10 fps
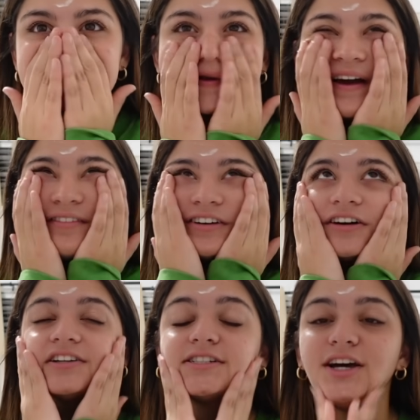we haven't gone
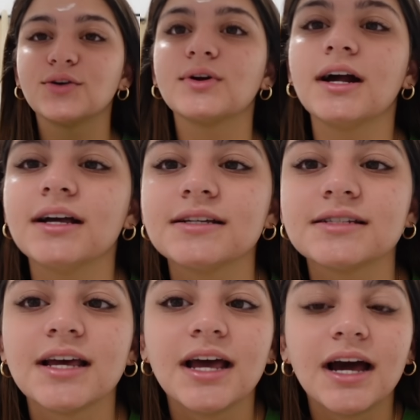to sunrise
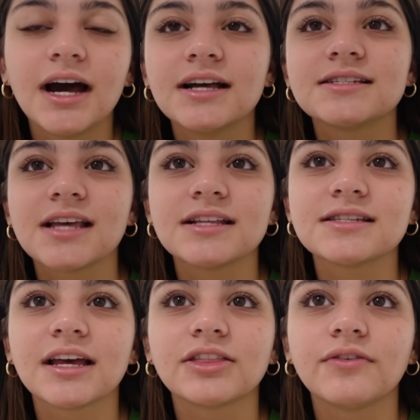since
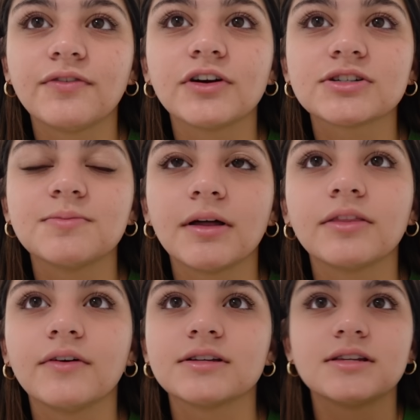like the first month
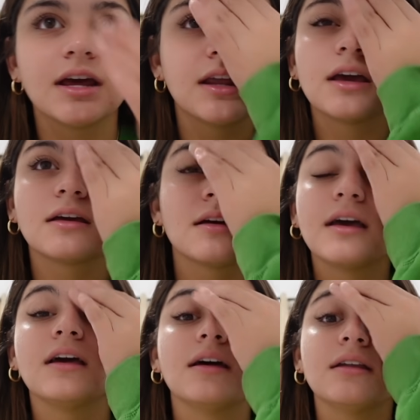of us dating,
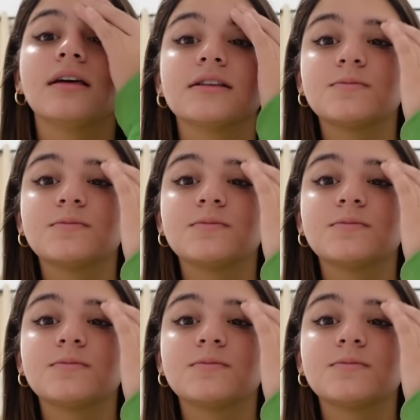and it's